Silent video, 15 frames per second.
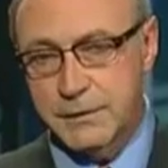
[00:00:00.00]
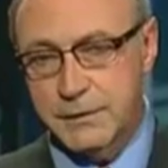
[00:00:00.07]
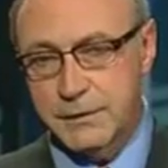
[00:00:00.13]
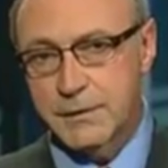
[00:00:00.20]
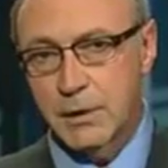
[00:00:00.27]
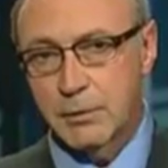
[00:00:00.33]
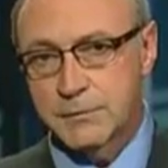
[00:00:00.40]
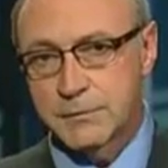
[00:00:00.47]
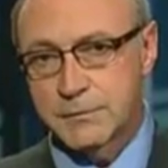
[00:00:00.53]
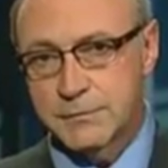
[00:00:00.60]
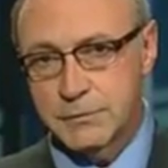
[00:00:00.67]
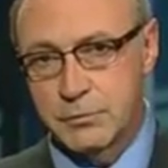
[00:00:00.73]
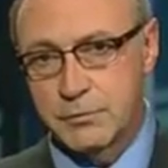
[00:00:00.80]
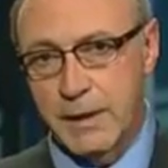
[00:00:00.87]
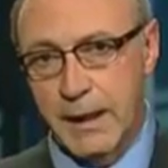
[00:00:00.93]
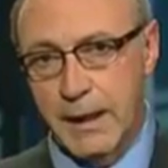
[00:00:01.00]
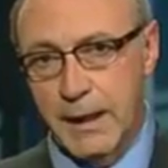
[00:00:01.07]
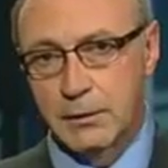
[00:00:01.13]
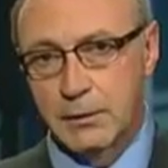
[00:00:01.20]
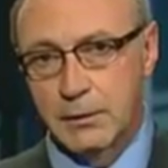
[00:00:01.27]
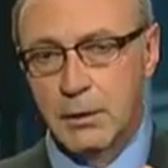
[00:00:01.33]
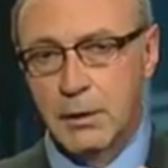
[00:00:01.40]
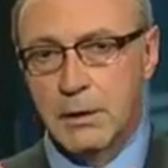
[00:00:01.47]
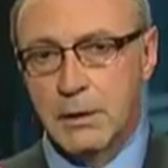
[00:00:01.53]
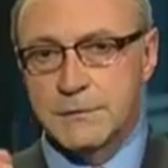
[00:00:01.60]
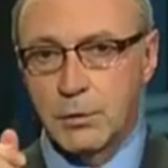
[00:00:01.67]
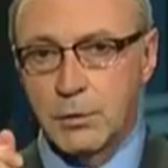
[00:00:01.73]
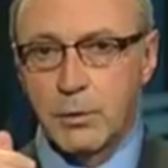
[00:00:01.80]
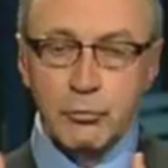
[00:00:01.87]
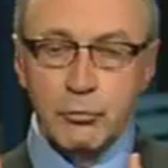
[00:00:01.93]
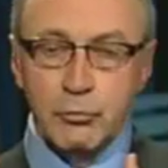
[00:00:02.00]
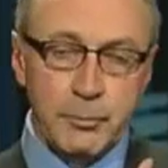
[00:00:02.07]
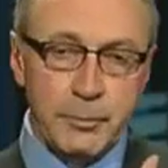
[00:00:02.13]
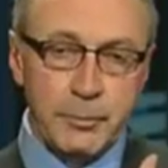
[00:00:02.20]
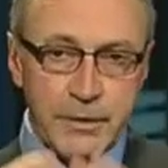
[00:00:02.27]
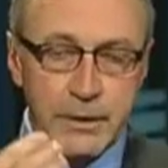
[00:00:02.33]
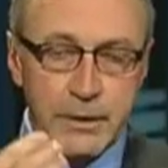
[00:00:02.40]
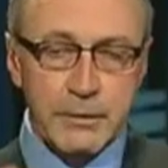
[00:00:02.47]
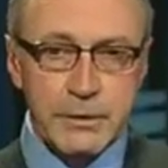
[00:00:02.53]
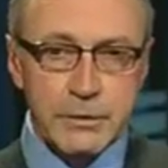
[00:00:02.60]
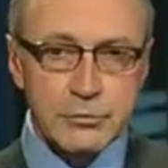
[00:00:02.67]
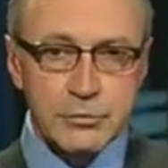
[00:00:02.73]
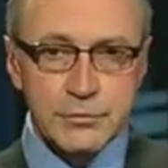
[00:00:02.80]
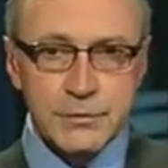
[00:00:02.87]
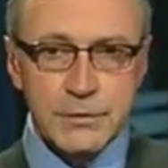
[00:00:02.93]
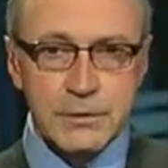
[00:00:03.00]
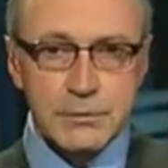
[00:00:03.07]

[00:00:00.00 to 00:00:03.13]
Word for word: has helped us do that. So it would be very interesting